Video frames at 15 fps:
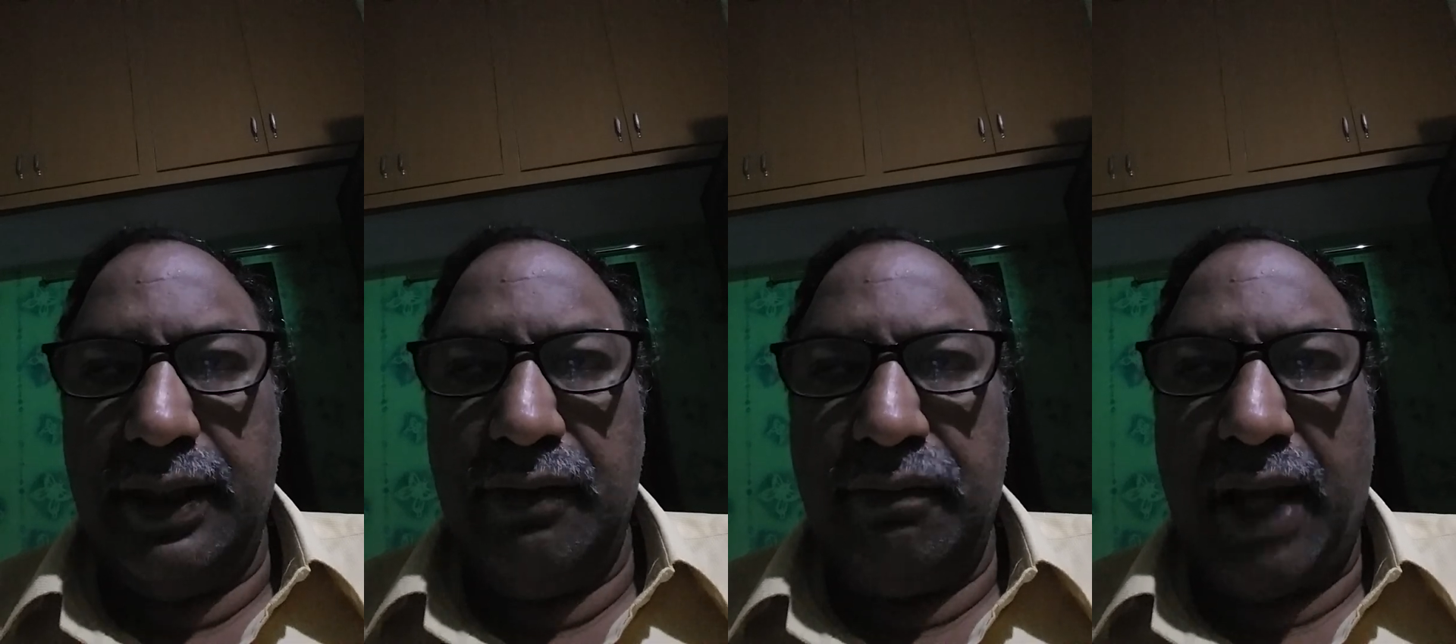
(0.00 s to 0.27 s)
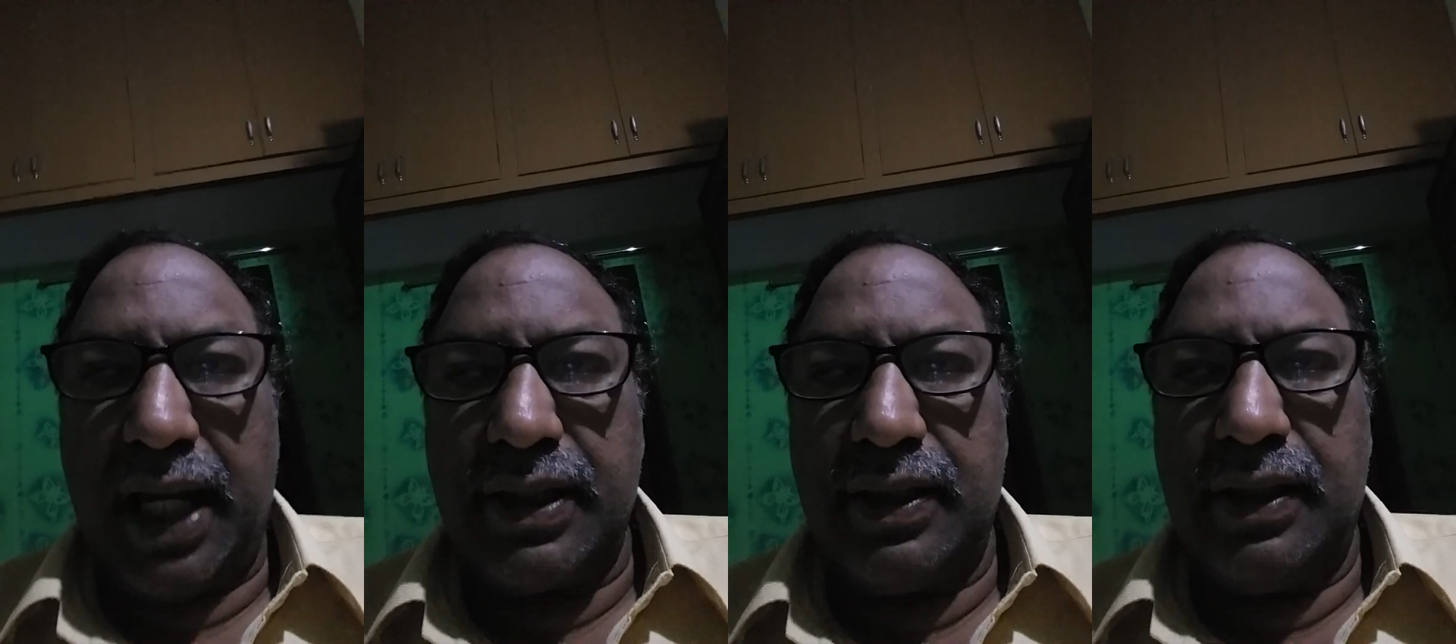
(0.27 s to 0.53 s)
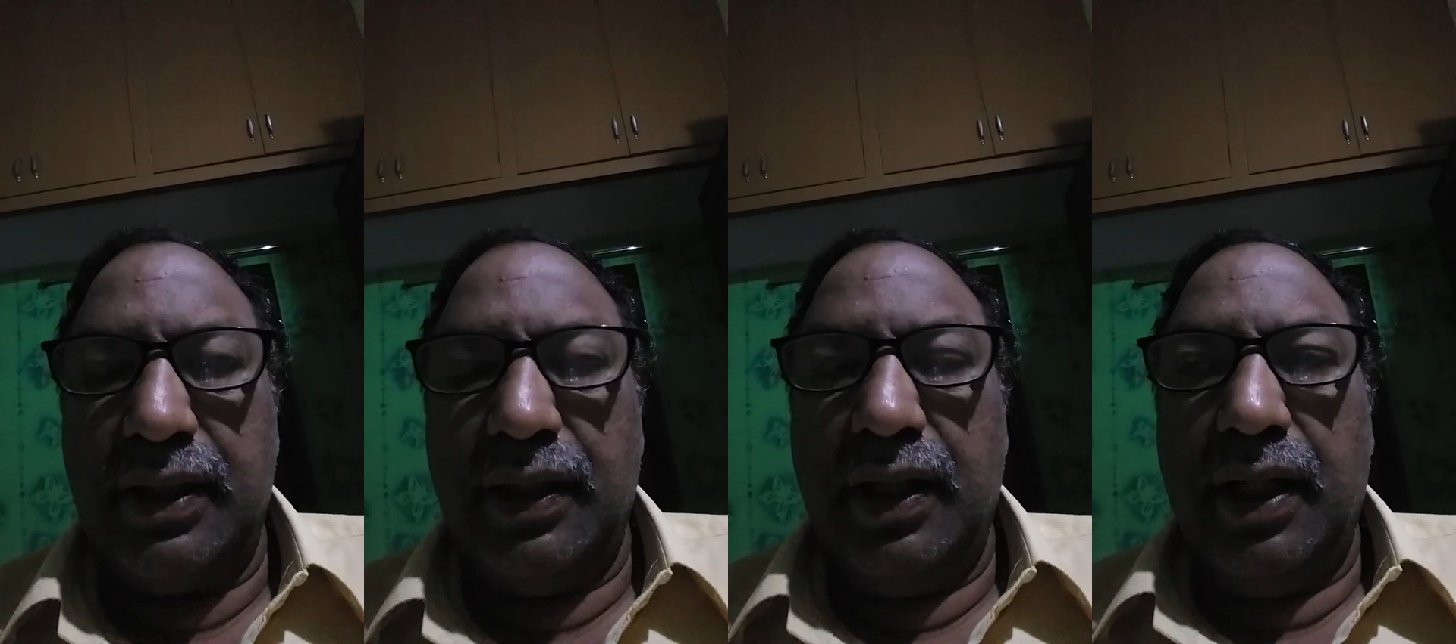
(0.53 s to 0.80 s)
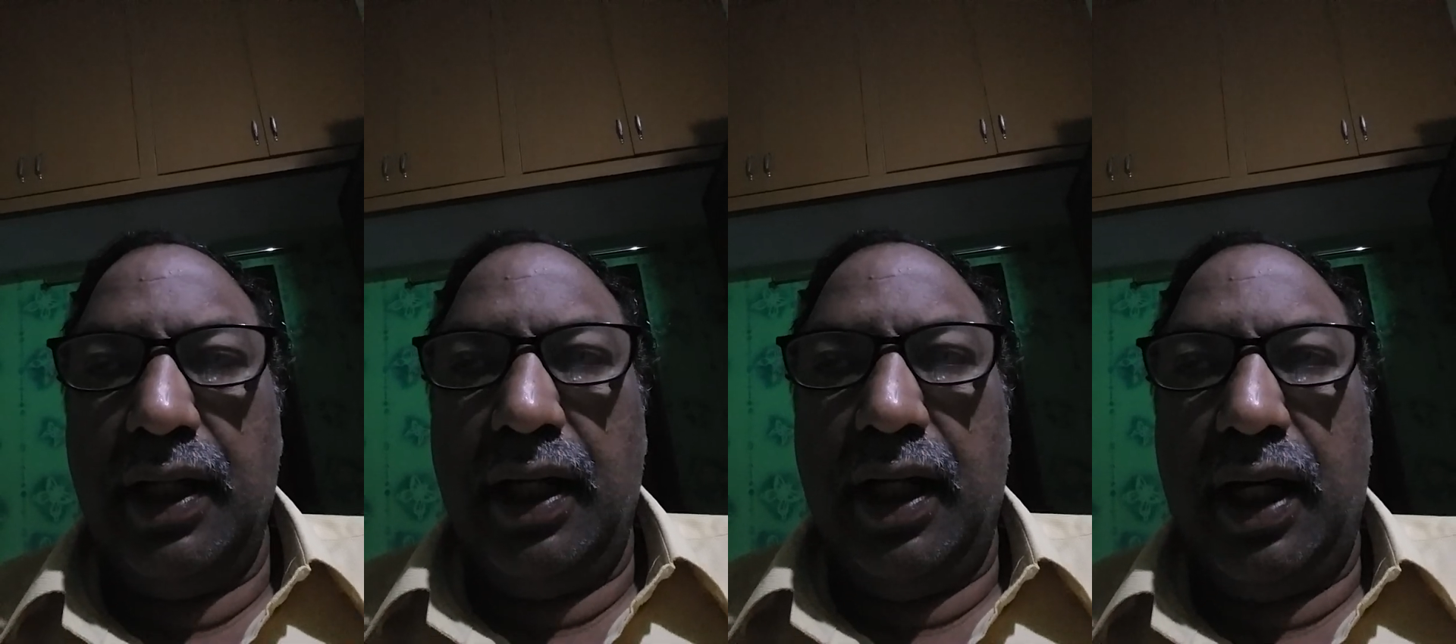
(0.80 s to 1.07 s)
In fact,
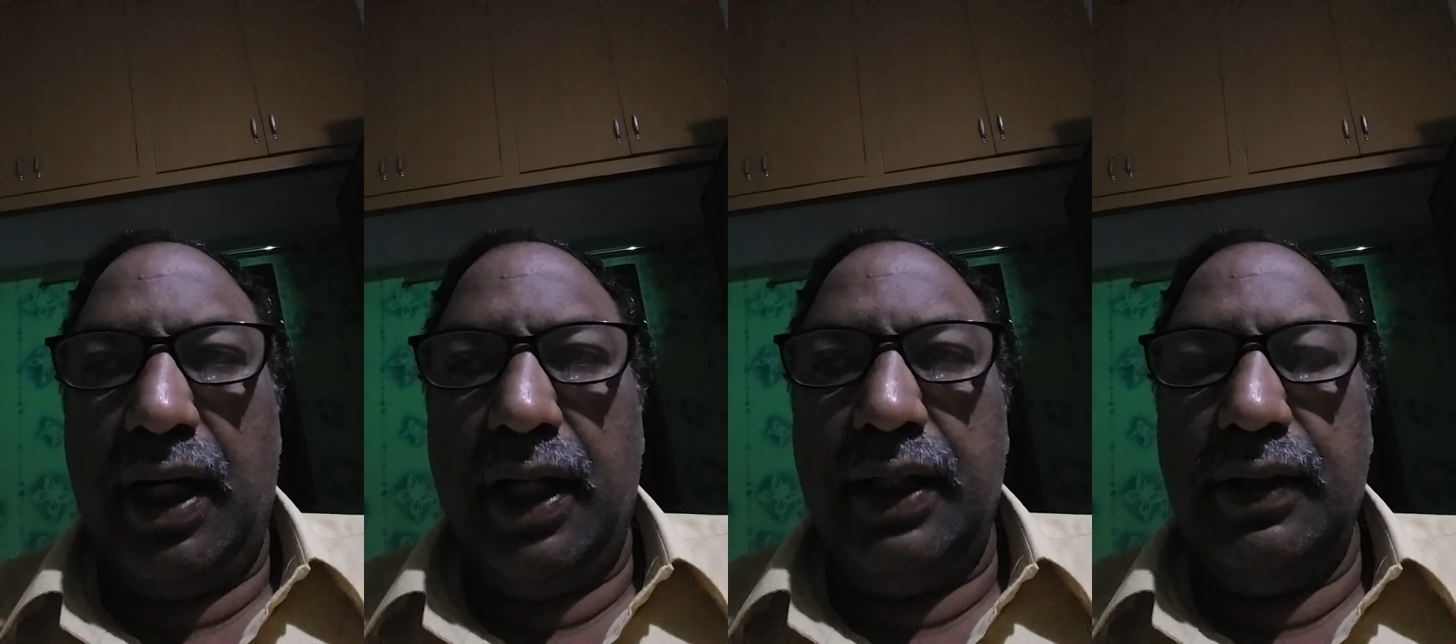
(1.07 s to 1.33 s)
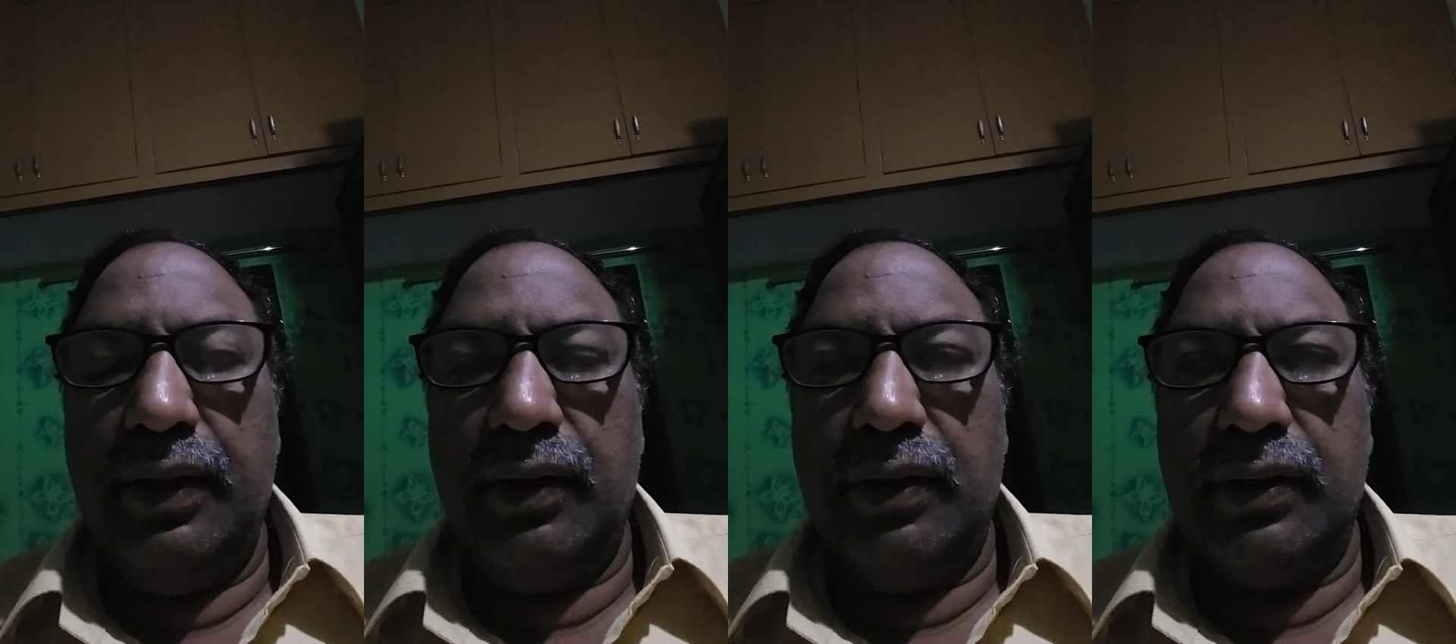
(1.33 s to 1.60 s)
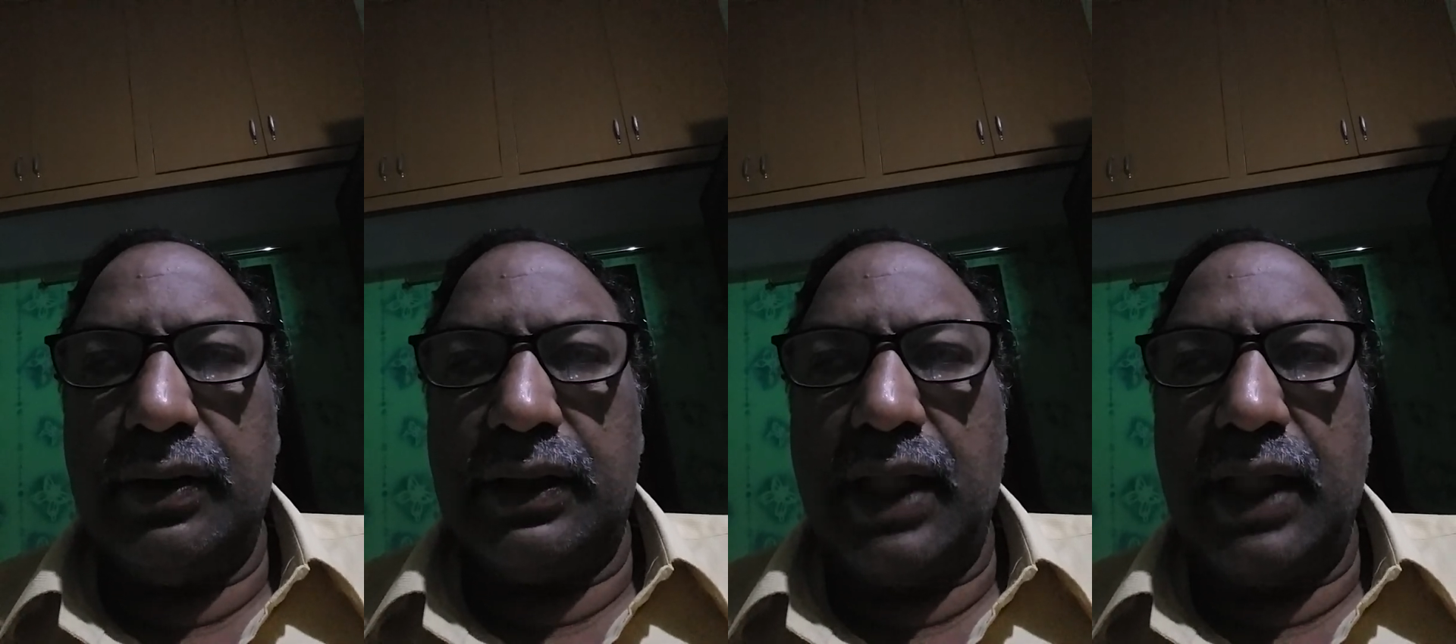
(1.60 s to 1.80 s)
I